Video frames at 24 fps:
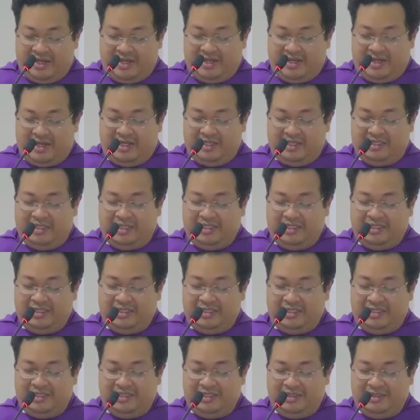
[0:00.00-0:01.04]
He says
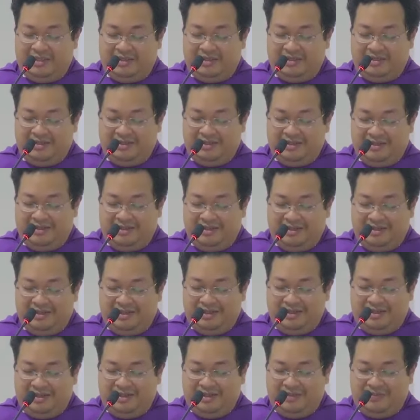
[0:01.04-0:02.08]
this in
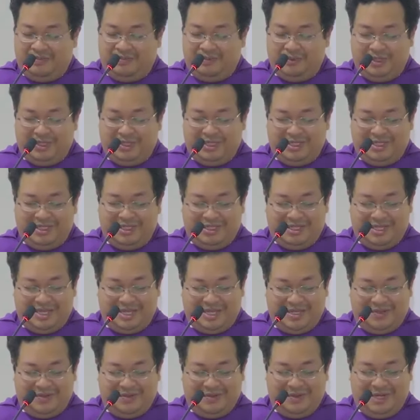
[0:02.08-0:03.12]
Yippudha
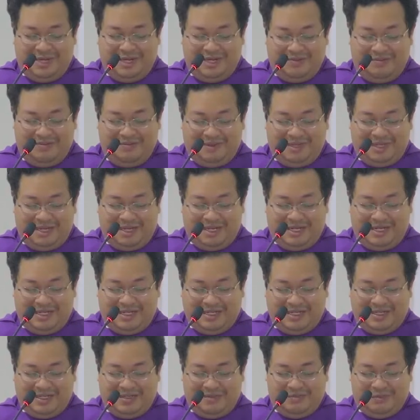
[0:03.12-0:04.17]
Yen Ullam
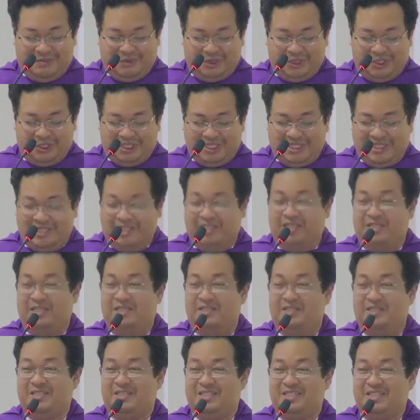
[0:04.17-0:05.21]
Kalaka Mutulada.
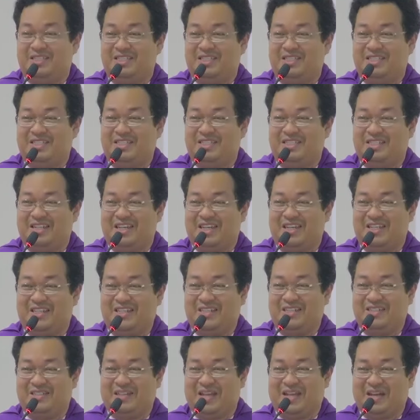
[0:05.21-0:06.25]
Yeah,
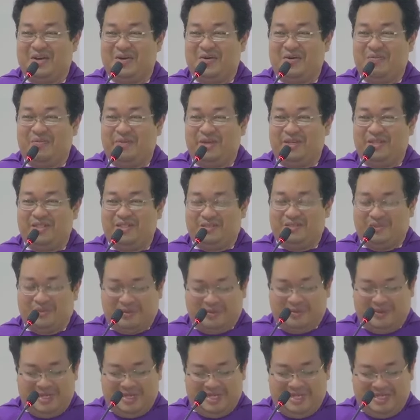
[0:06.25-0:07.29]
now my
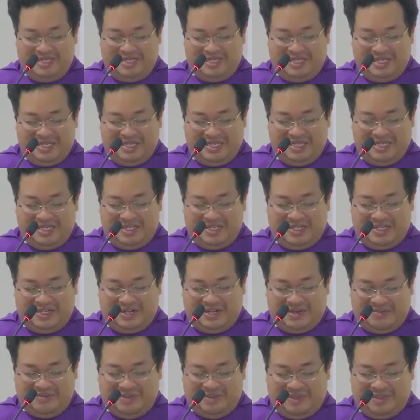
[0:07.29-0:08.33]
soul is
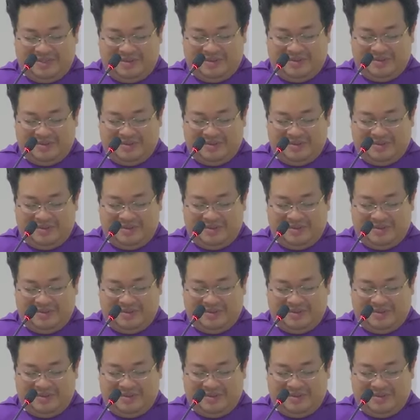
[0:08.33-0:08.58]
troubled.